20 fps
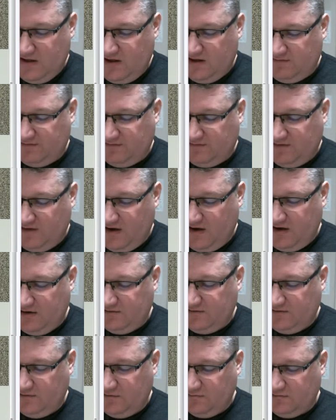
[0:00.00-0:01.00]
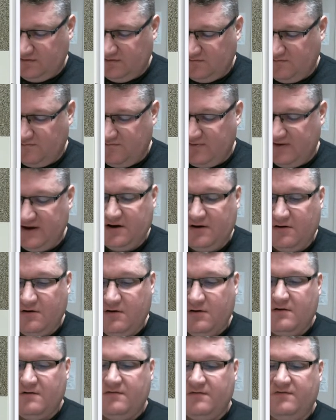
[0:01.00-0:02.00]
If side two is
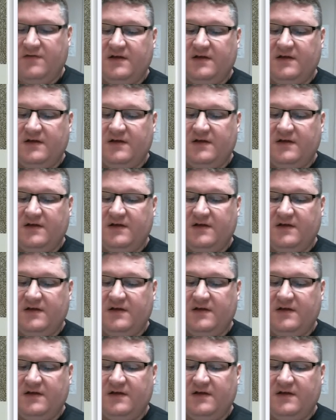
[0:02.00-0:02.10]
bigger